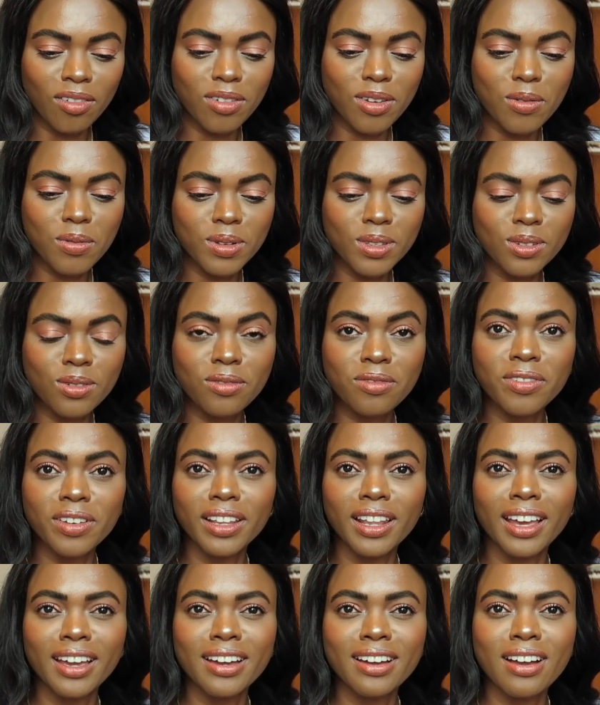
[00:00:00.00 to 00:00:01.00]
if you want to feel
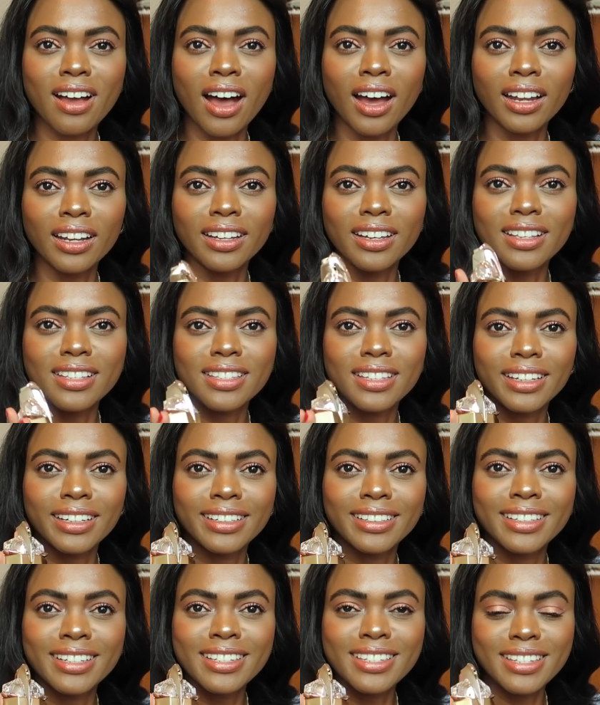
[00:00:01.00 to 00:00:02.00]
like a goddess
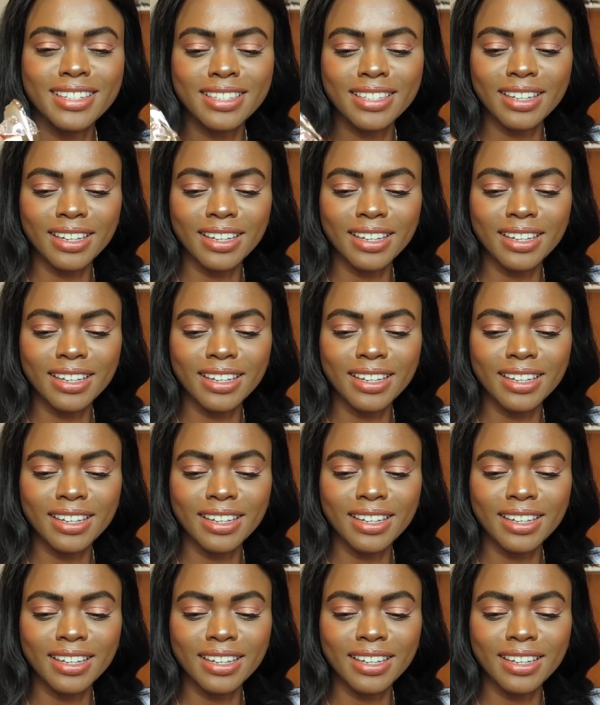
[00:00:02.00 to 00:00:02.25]
like this is